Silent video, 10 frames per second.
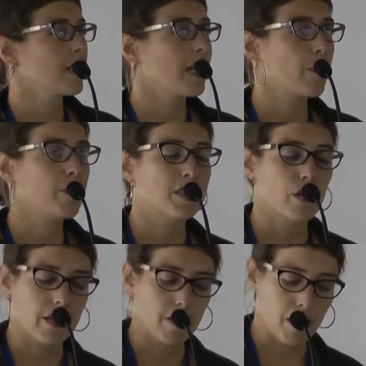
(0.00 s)
And I will be
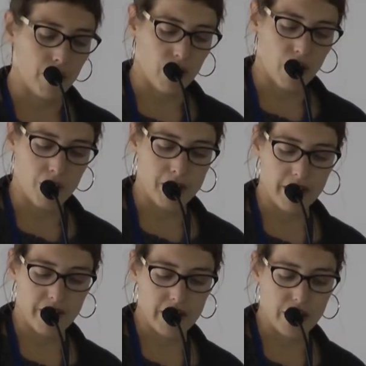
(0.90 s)
talking about
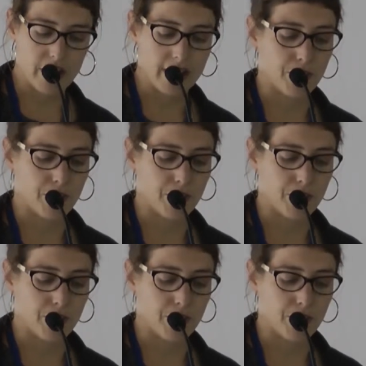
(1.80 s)
automated facial